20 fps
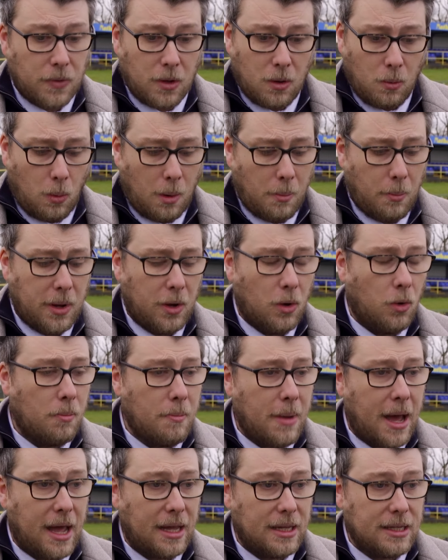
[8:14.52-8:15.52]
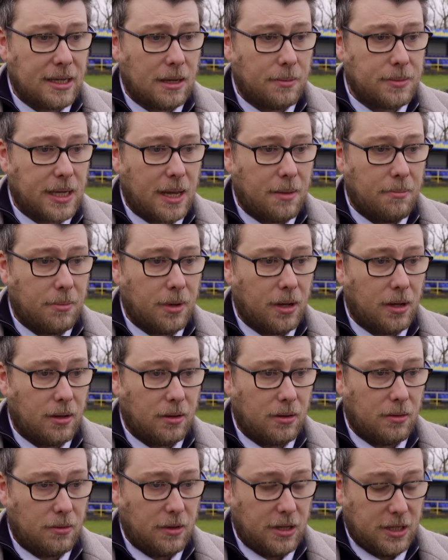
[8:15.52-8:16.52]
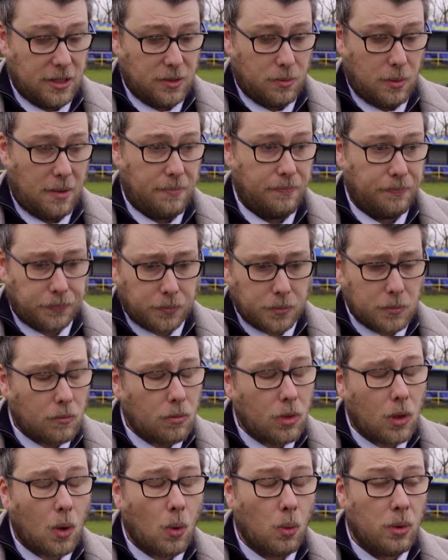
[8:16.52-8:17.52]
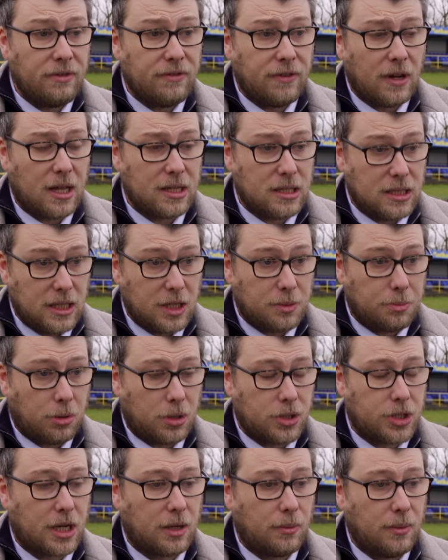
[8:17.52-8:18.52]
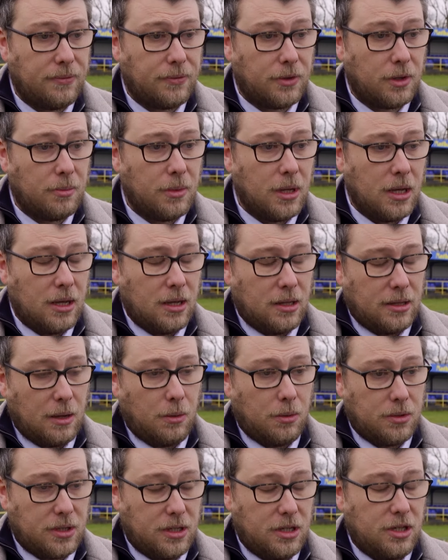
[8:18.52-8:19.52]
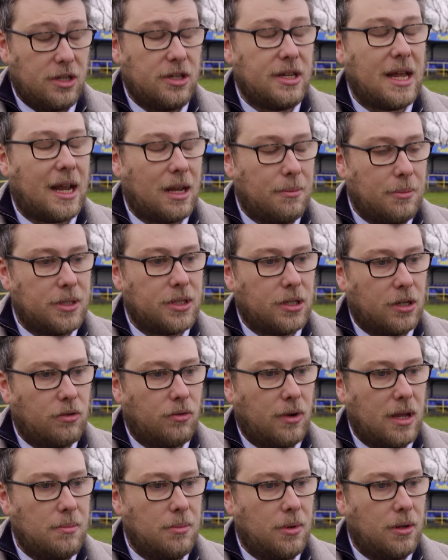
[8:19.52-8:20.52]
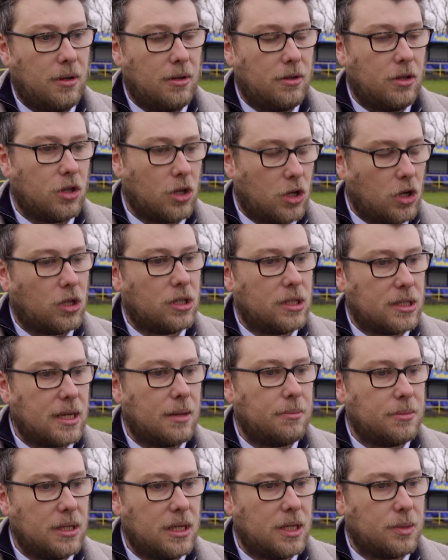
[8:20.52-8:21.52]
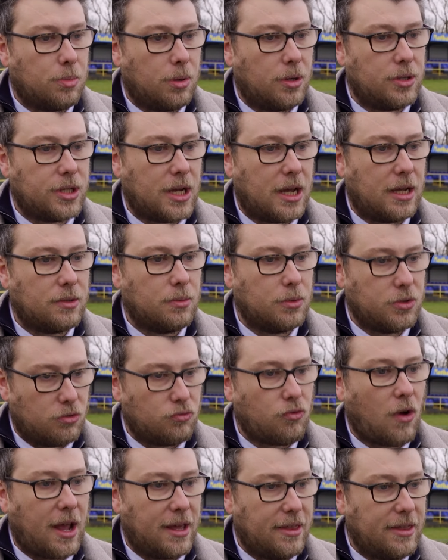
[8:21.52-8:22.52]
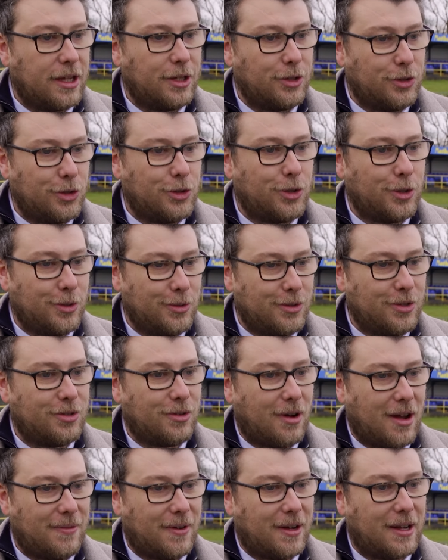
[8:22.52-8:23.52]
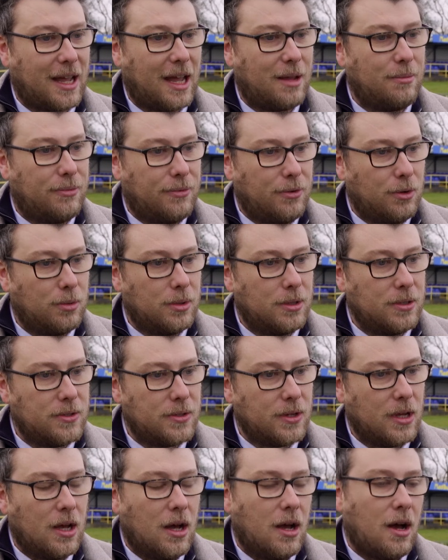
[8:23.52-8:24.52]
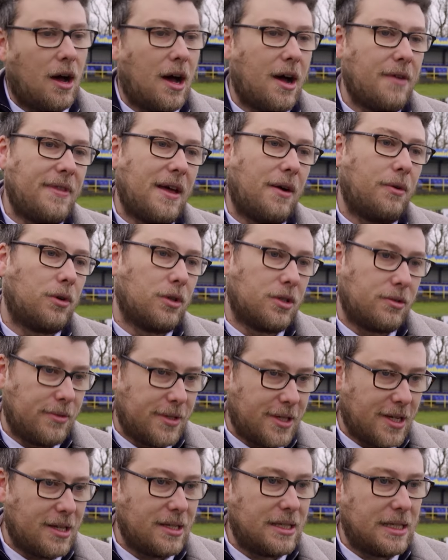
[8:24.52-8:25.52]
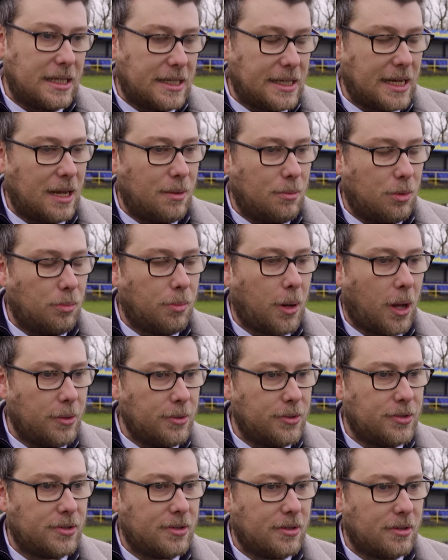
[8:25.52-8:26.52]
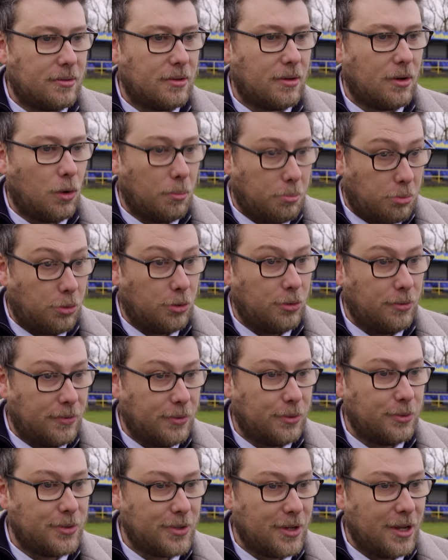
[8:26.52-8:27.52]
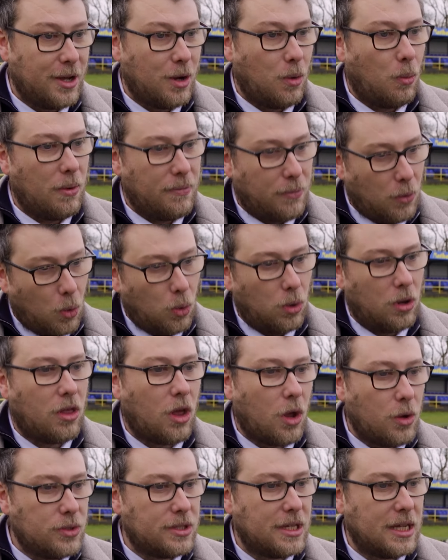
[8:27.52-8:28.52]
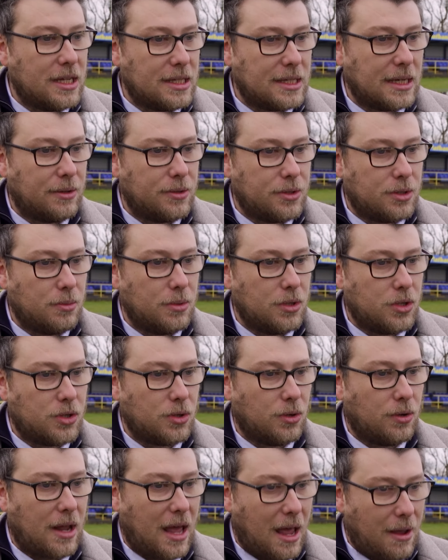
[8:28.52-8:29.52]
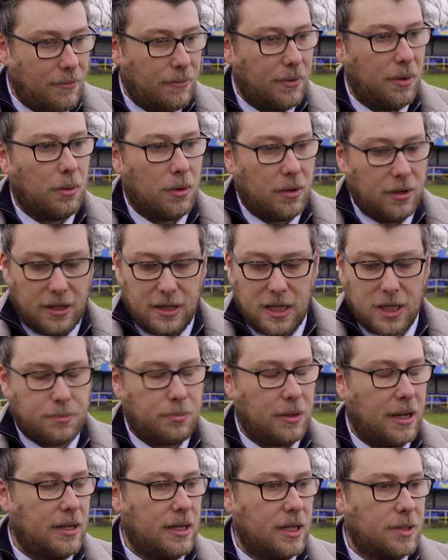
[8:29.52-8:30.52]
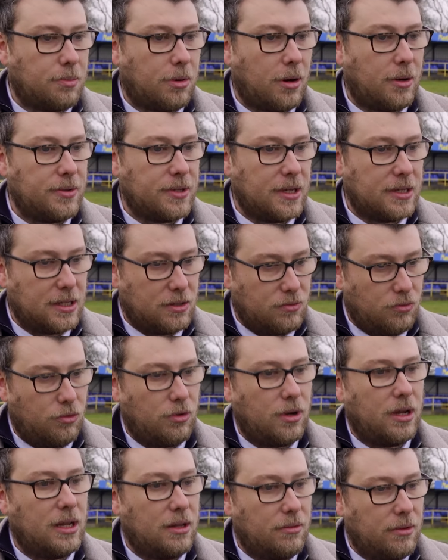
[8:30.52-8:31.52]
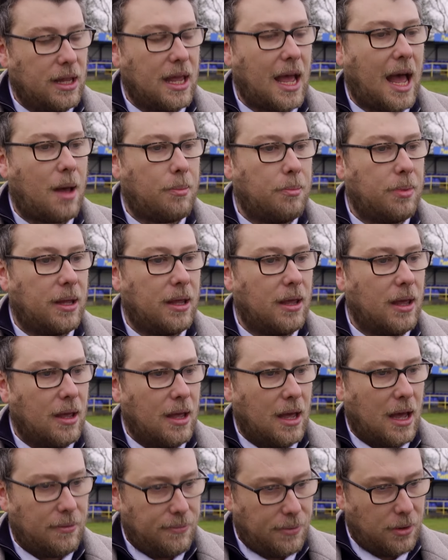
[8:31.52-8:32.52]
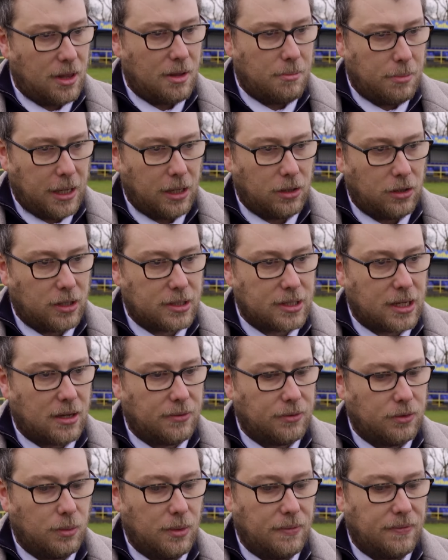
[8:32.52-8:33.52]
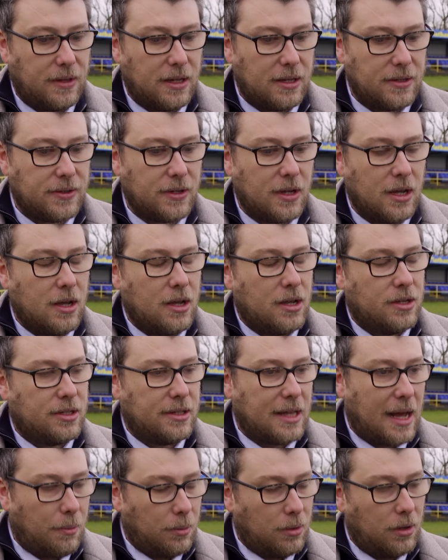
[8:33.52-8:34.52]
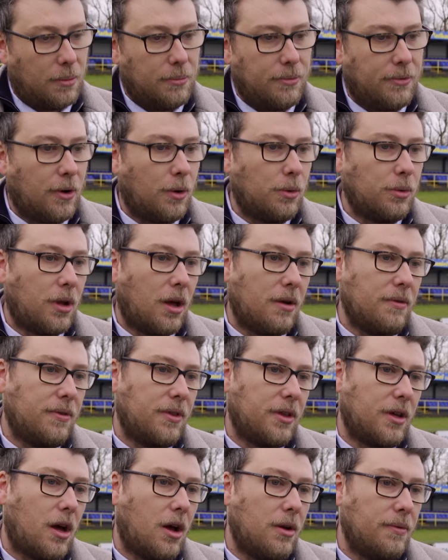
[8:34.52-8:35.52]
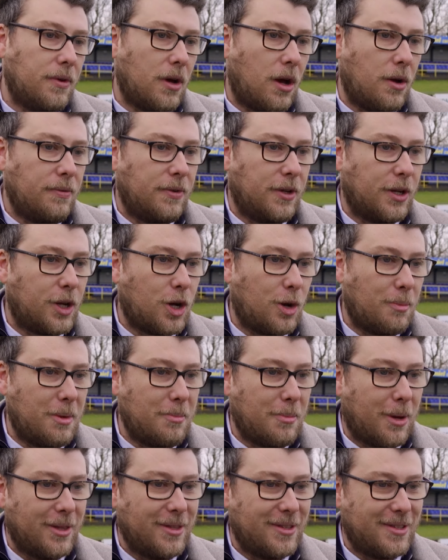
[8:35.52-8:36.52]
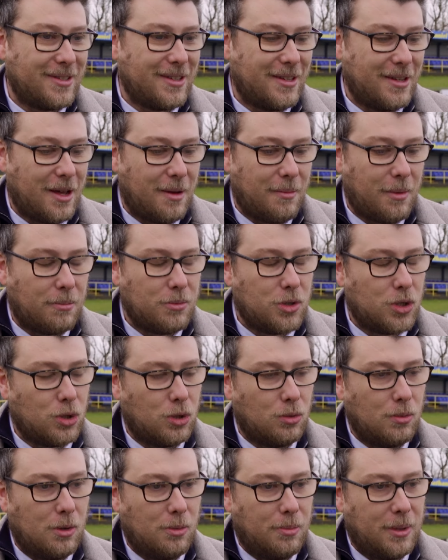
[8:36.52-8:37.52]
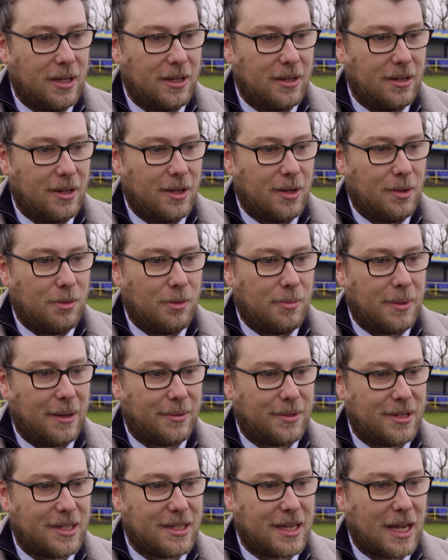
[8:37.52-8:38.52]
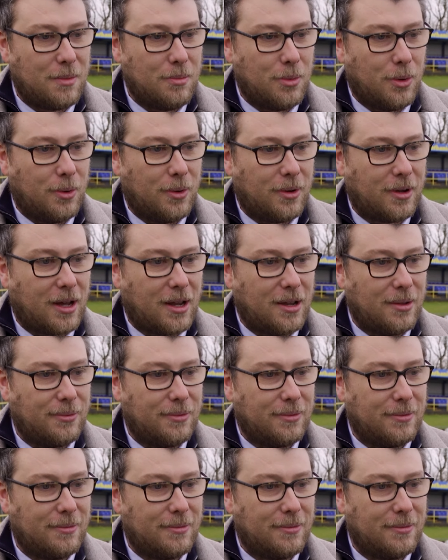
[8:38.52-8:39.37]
When we all met in September, this is when we flirted this project with them. There was a unanimous agreement that the concept of this project was the right thing to do to drive our game forwards. I've now got to return to the table post approvals with all of those details to ensure that everyone in this process is really happy and feel that they're being looked after with this. So that will unfold over the coming months, and I'm sure we'll be able to say more kind of